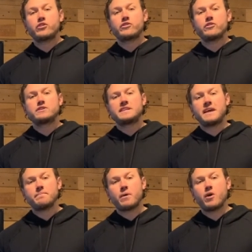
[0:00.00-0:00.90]
you through
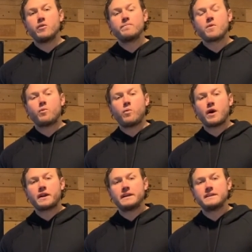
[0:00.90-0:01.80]
Tempo, what
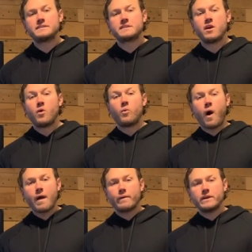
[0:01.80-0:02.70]
it is,
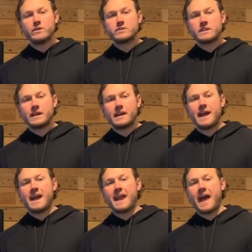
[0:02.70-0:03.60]
why we use it,
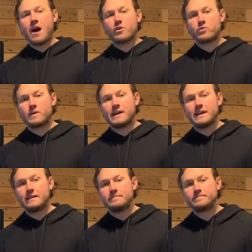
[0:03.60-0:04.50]
and how to read
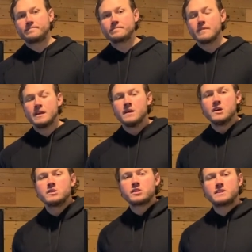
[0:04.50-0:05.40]
it.
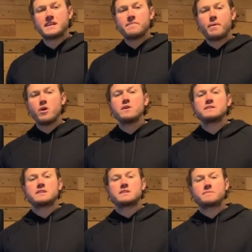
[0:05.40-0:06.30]
So Tempo is
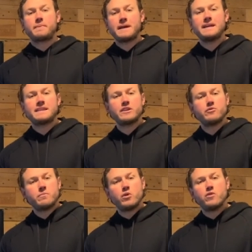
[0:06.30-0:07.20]
the speed that you
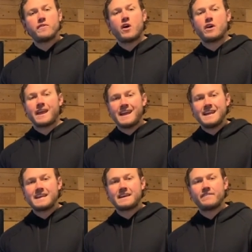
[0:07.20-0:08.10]
move on
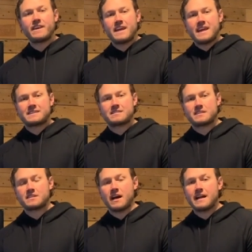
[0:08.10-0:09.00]
any given
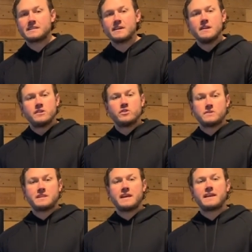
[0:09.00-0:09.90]
exercise. You'll
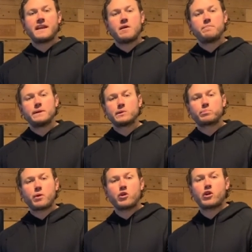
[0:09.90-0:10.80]
see it in our build
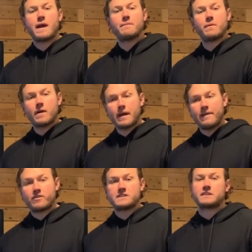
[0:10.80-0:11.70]
program
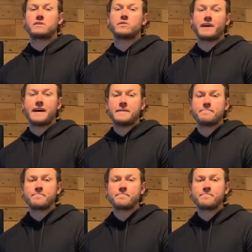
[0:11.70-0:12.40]
every single day.